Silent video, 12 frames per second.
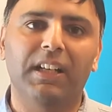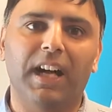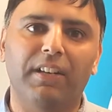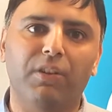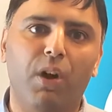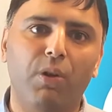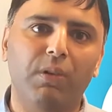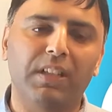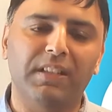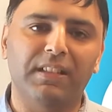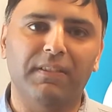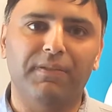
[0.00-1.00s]
and not
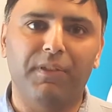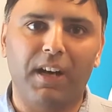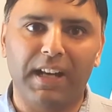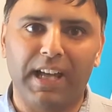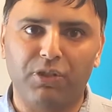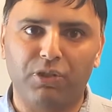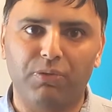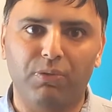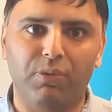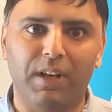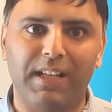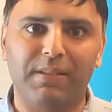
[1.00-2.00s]
only the
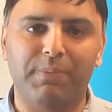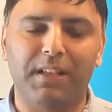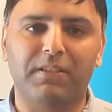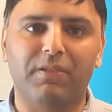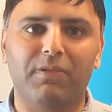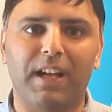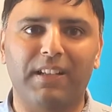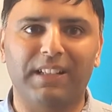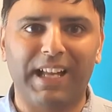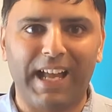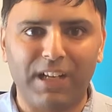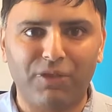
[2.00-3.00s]
financial aspects around
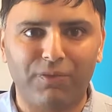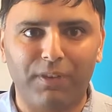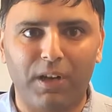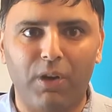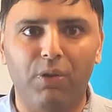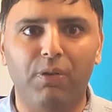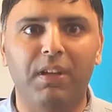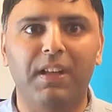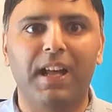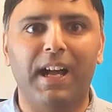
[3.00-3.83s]
cash flow,